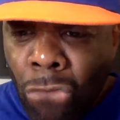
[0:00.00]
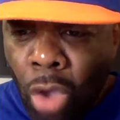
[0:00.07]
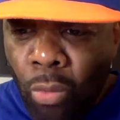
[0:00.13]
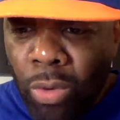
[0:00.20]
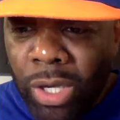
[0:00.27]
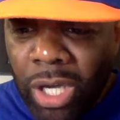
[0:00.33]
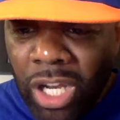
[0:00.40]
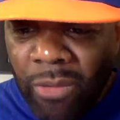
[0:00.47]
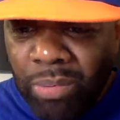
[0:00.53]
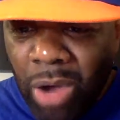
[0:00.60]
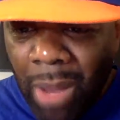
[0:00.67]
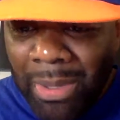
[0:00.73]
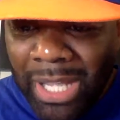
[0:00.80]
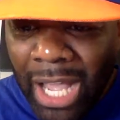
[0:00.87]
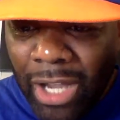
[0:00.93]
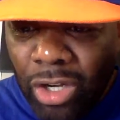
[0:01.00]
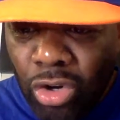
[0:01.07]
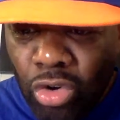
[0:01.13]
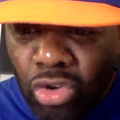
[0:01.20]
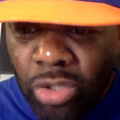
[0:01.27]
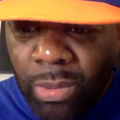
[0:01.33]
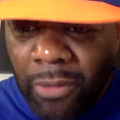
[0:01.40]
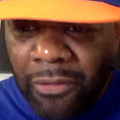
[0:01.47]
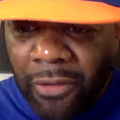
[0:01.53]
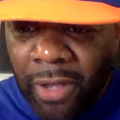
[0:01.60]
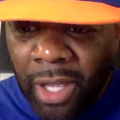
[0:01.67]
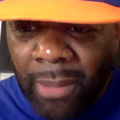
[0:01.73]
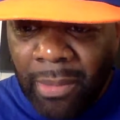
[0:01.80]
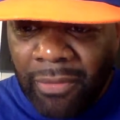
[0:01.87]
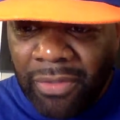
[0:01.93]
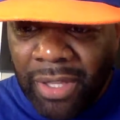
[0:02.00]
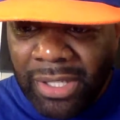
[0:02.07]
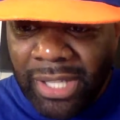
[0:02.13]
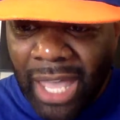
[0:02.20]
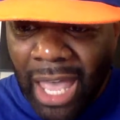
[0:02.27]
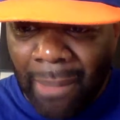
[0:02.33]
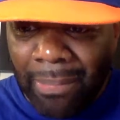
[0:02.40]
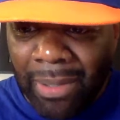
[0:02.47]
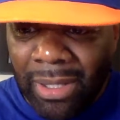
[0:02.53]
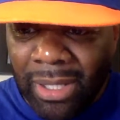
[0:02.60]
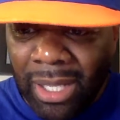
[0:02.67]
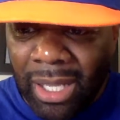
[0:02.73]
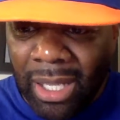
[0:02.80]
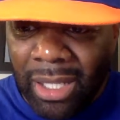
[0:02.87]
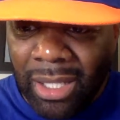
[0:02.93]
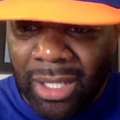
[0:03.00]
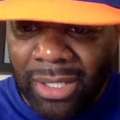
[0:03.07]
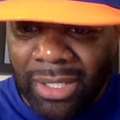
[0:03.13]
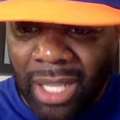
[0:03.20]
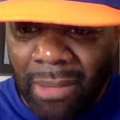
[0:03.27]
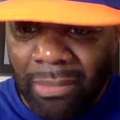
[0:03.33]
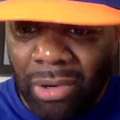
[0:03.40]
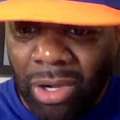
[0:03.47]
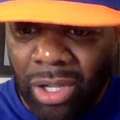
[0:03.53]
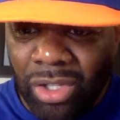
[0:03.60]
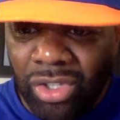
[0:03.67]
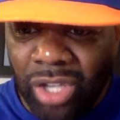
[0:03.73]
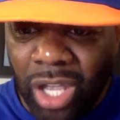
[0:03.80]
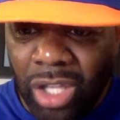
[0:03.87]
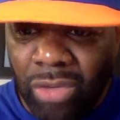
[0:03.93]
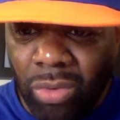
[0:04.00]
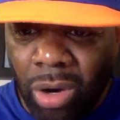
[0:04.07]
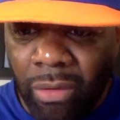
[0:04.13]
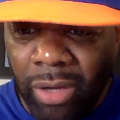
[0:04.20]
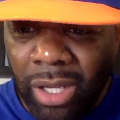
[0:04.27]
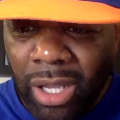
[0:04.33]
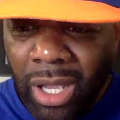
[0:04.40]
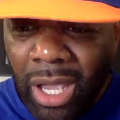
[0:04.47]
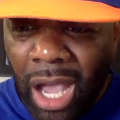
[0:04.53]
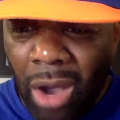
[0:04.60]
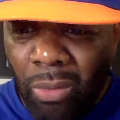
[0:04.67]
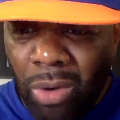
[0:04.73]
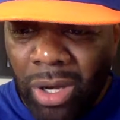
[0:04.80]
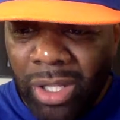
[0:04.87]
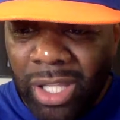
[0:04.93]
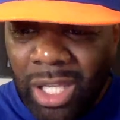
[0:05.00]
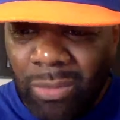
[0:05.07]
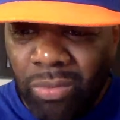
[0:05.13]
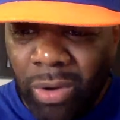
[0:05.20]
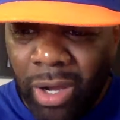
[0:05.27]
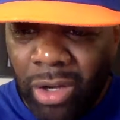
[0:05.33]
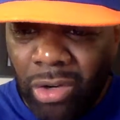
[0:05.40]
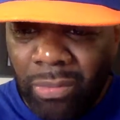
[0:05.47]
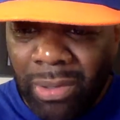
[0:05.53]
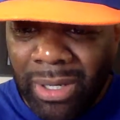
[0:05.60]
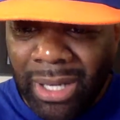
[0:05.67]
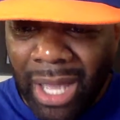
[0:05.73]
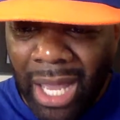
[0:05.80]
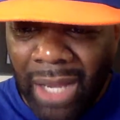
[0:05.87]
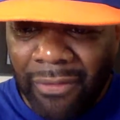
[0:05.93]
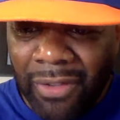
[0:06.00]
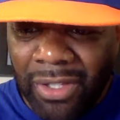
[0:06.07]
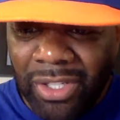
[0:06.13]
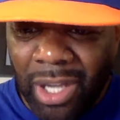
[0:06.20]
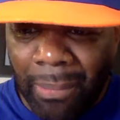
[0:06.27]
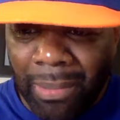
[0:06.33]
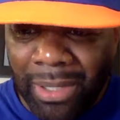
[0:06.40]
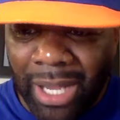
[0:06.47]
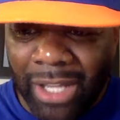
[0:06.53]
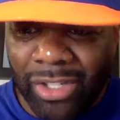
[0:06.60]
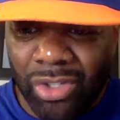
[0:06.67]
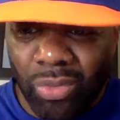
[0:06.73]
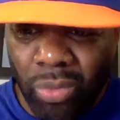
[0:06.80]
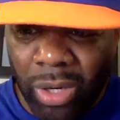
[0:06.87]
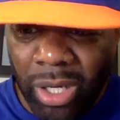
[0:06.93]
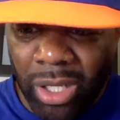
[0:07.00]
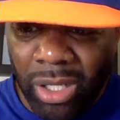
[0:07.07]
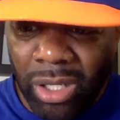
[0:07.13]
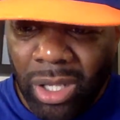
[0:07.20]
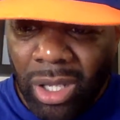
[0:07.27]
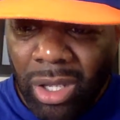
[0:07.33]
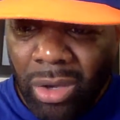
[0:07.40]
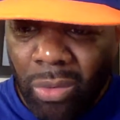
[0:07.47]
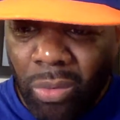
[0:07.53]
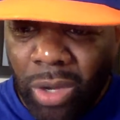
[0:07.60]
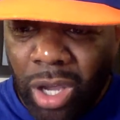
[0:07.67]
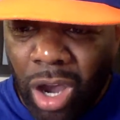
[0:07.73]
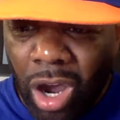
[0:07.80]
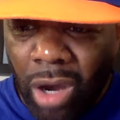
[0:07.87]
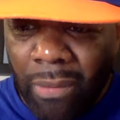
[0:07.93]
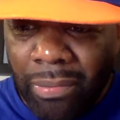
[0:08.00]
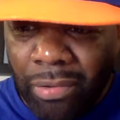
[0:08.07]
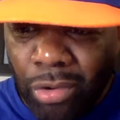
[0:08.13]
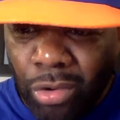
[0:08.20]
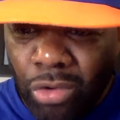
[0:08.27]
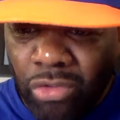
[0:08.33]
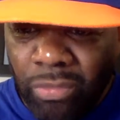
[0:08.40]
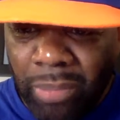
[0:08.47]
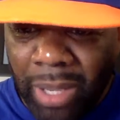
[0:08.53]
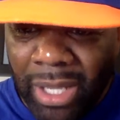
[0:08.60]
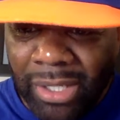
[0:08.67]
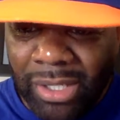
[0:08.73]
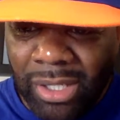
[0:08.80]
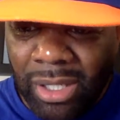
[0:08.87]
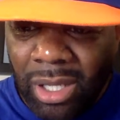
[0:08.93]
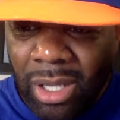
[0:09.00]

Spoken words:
We could have probably gotten Kuzma for him if this happened in December or January. I want to keep Randall, but not if he jeopardizes winning. We are improved based.